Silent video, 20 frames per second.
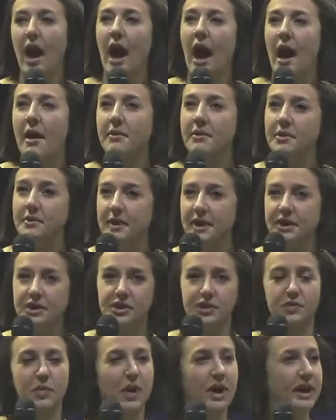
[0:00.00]
And we really
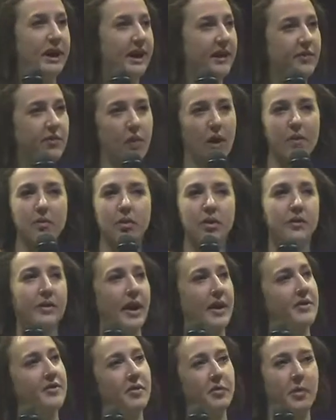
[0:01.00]
just want to give one more
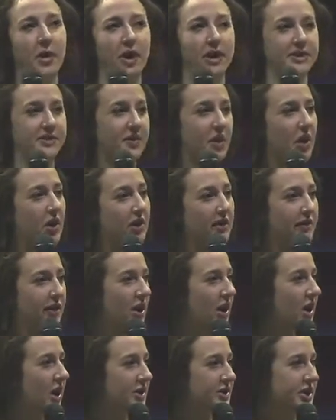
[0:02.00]
round of applause for all of our
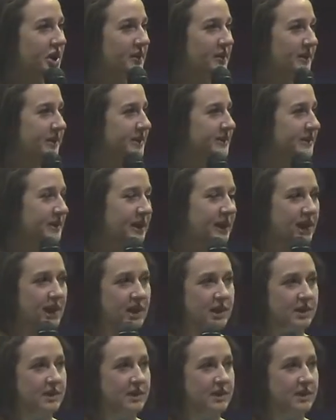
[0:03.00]
Hot Topic speakers.